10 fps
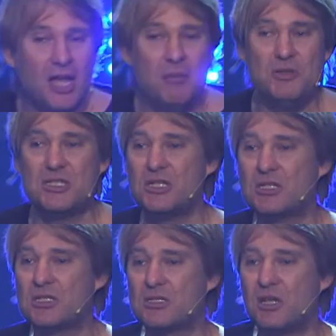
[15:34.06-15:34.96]
a
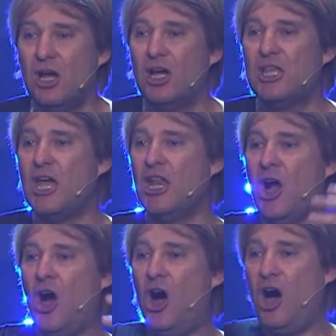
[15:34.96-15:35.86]
business, getting
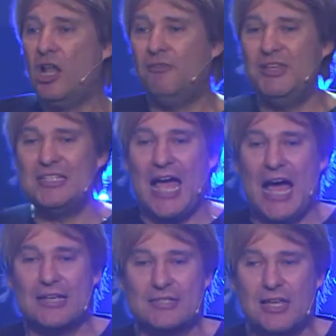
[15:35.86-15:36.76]
all of these
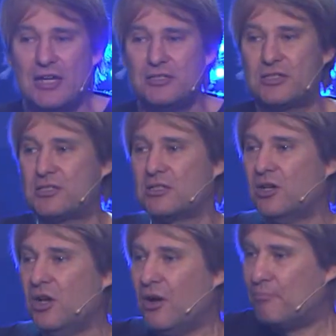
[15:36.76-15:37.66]
assets,
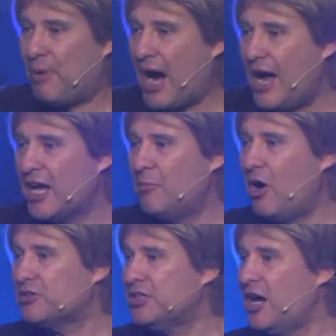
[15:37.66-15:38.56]
buying them
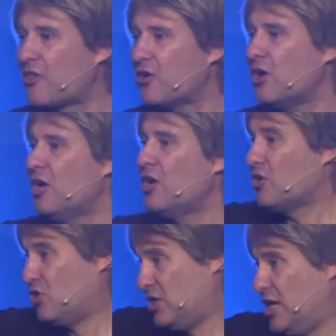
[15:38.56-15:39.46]
all together,
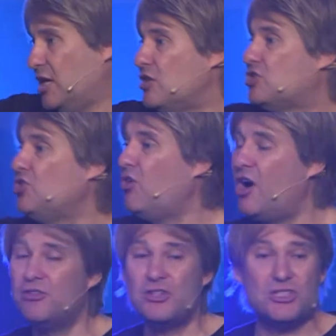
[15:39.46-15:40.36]
getting
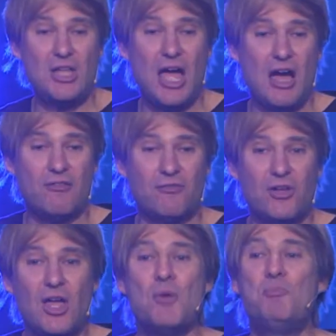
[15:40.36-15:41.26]
200 staff,
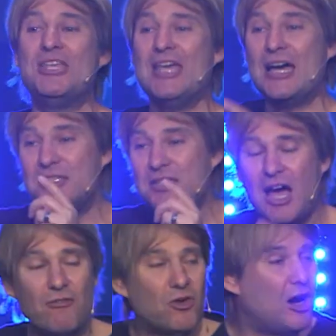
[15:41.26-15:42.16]
but yet
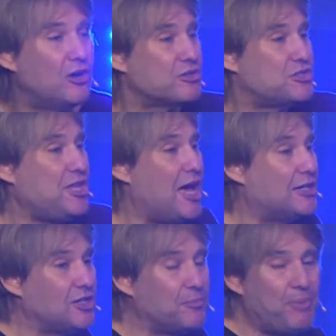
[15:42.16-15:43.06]
never
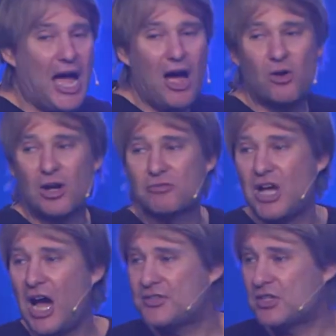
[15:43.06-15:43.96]
understanding the power of
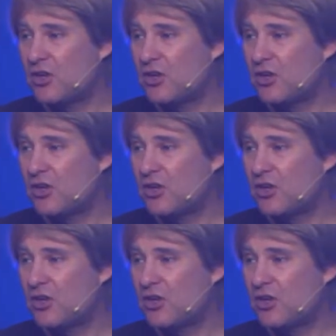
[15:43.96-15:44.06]
tithes and